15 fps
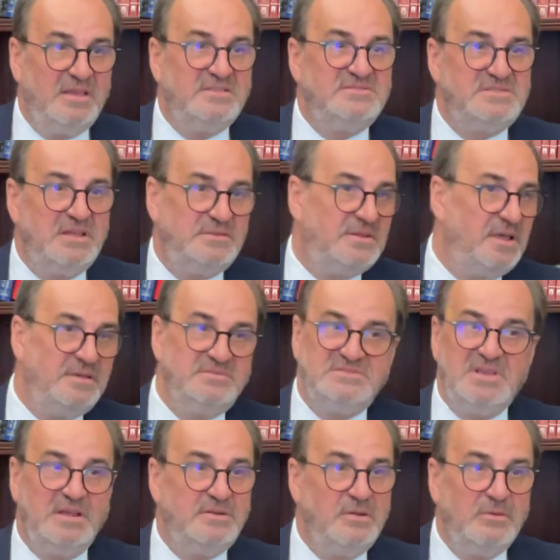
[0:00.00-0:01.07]
And sometimes
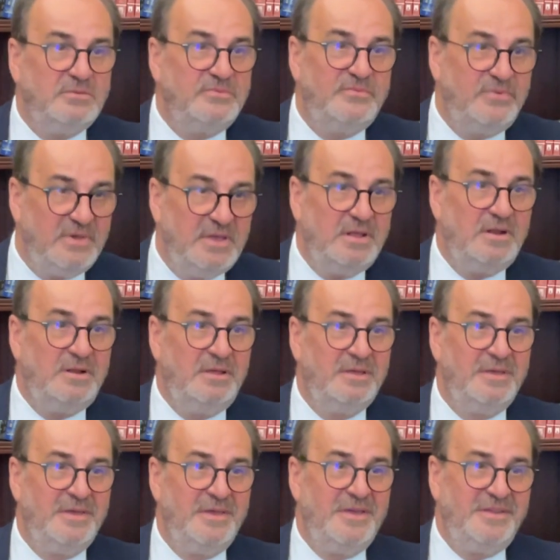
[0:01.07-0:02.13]
they don't feel
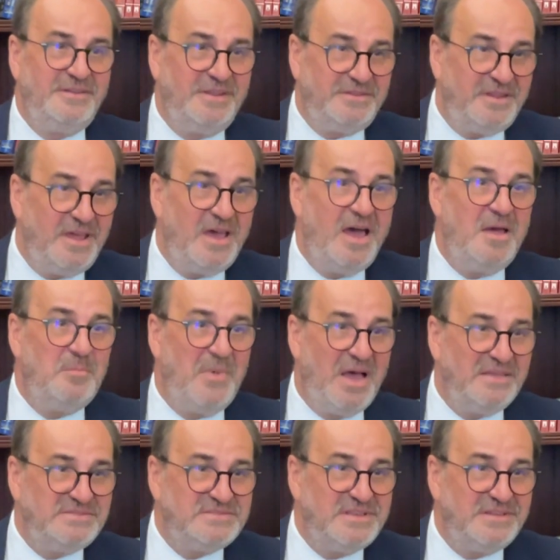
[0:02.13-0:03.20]
that they are
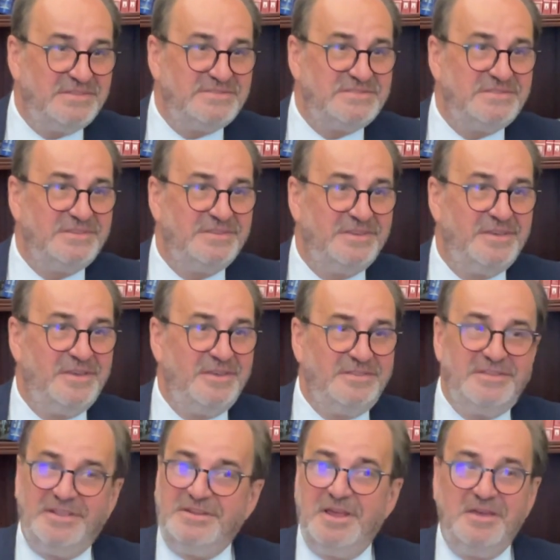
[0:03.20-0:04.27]
masters,
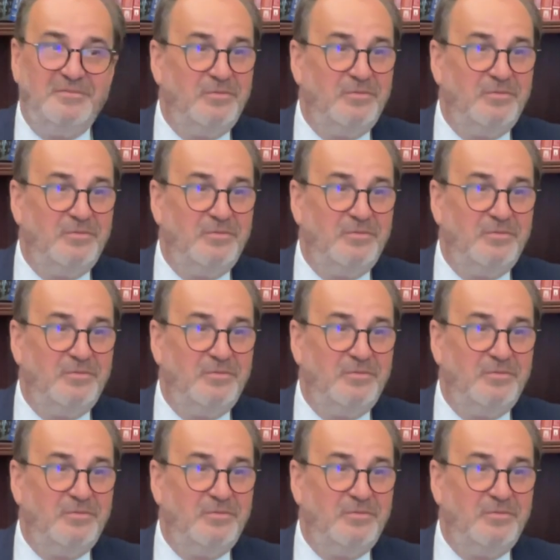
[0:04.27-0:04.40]
that they